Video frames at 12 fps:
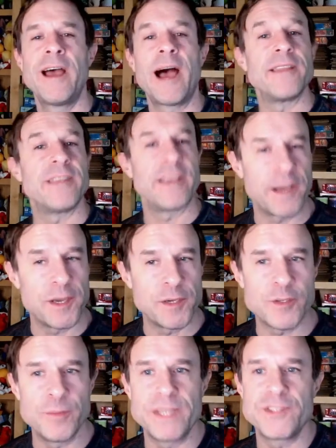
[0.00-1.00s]
I think I
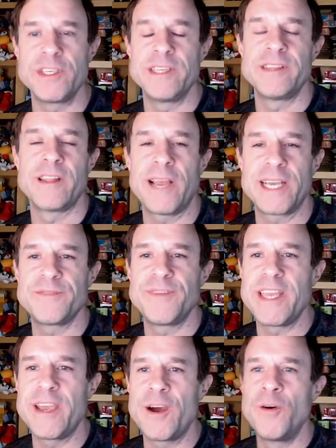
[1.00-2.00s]
also mentioned in the last
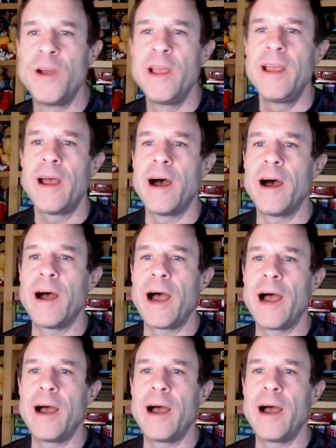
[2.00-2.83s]
video, uh,